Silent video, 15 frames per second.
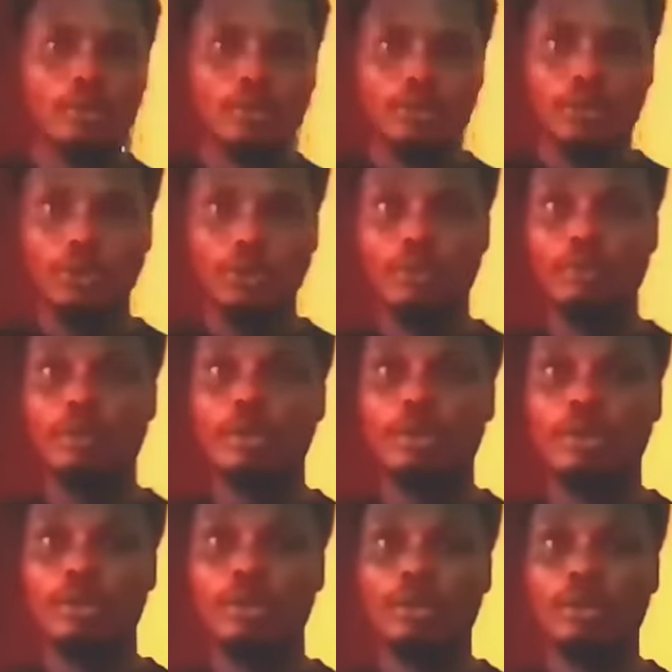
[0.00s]
So,
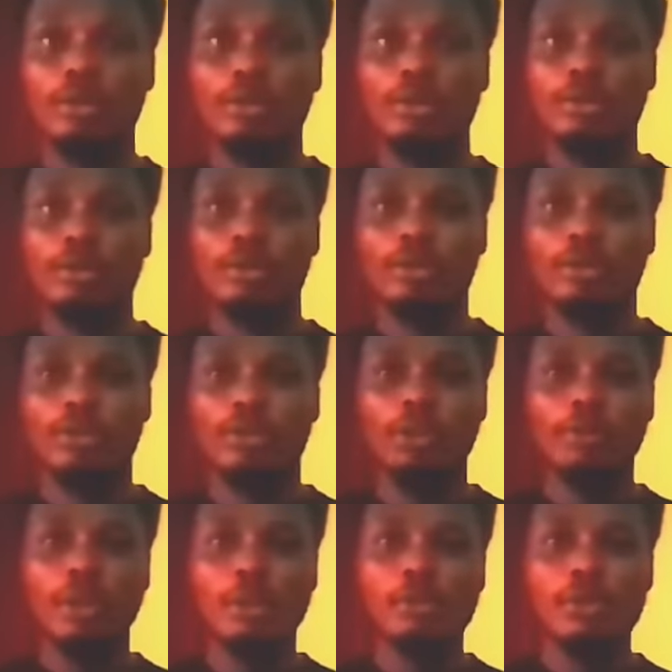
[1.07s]

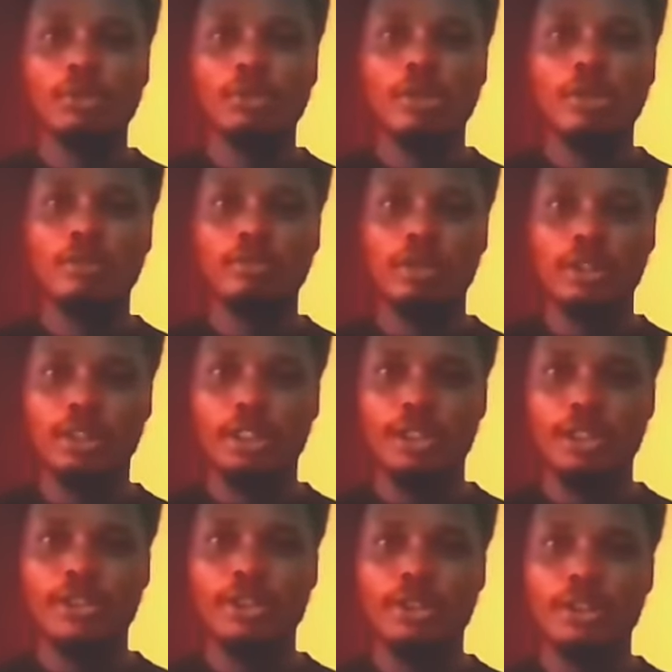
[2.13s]
to be able to work with
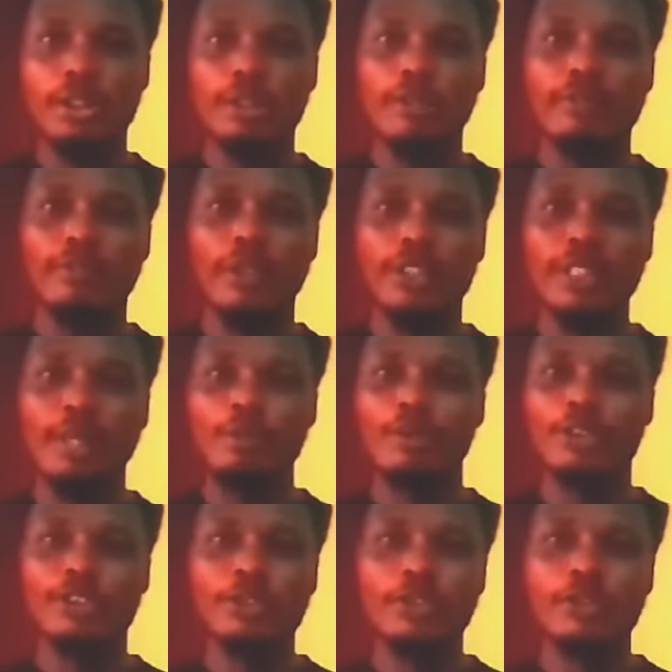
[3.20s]
this, first I
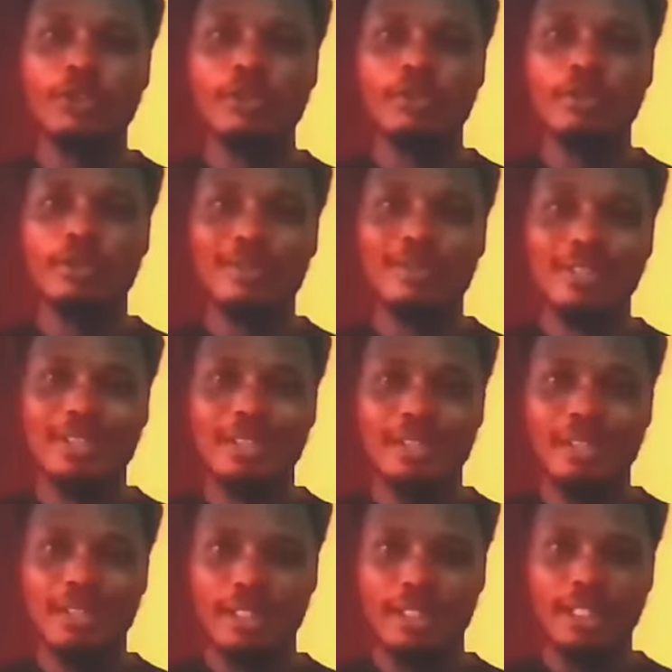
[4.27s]
want you to do
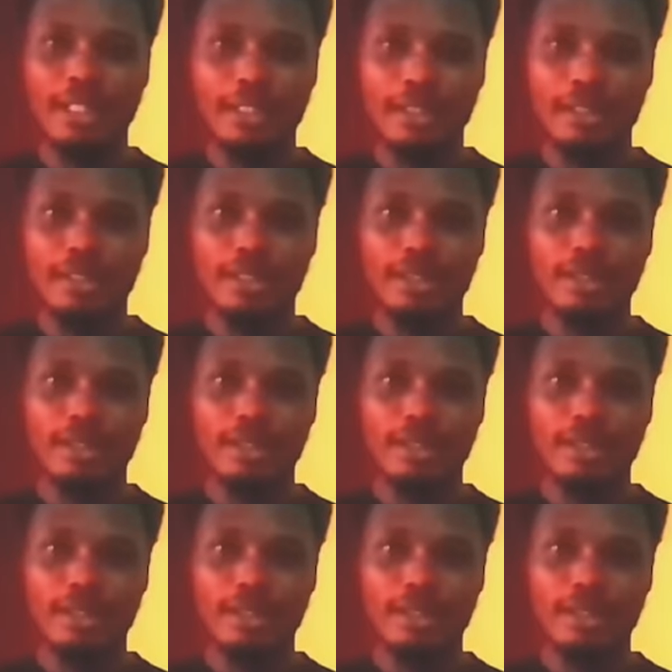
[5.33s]
this.